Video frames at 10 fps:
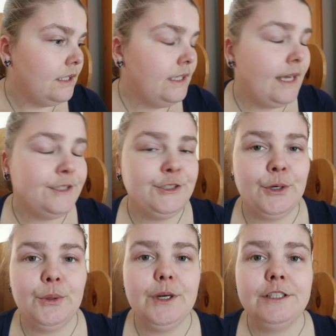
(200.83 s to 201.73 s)
yeah,
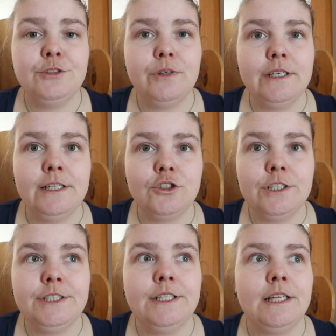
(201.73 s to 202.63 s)
so it's really
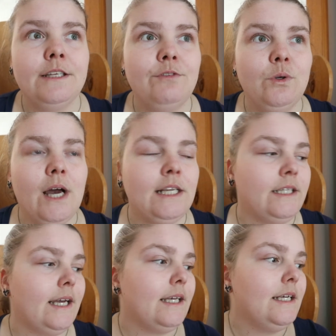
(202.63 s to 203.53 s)
interesting, and if you kind of
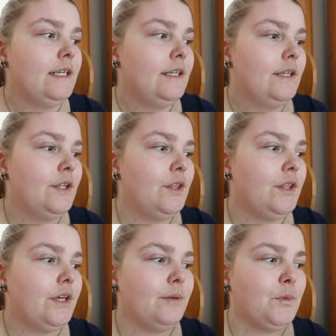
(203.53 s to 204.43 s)
like
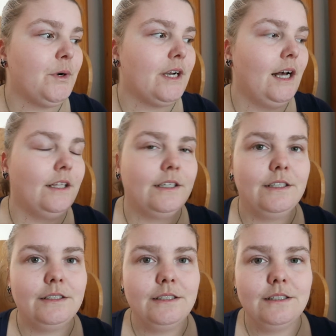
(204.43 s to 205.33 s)
the more color,
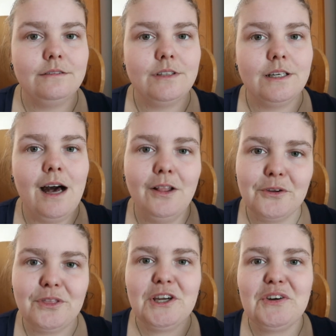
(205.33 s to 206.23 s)
the
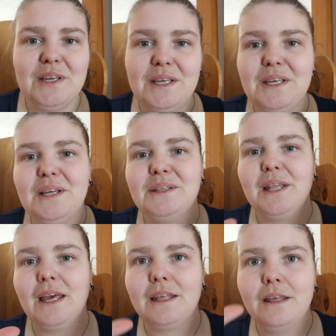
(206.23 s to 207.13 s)
color theory and
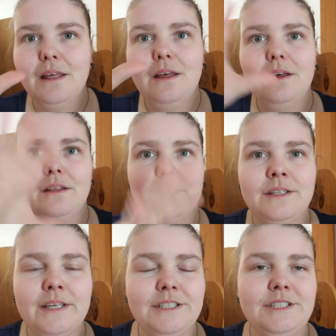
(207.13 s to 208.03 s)
like the
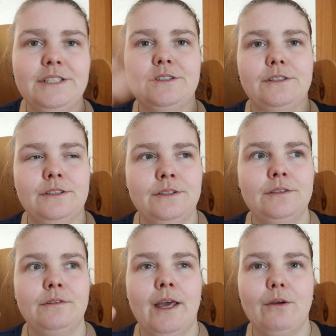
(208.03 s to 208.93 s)
nice little
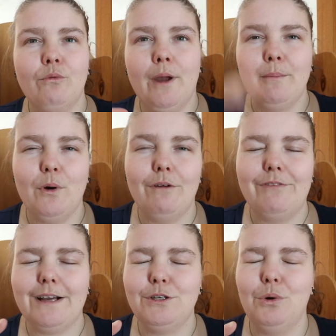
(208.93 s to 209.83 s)
like rainbow
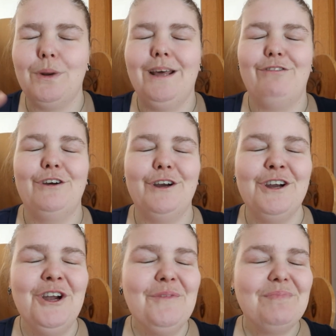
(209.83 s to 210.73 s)
effect or
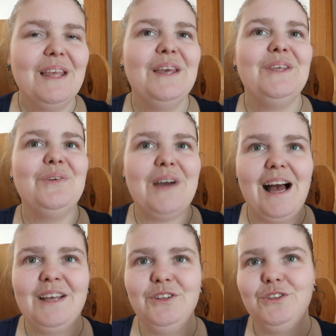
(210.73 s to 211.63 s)
whatever, you
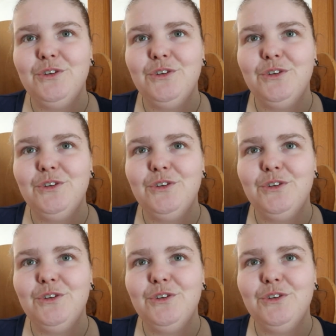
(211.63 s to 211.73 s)
ca you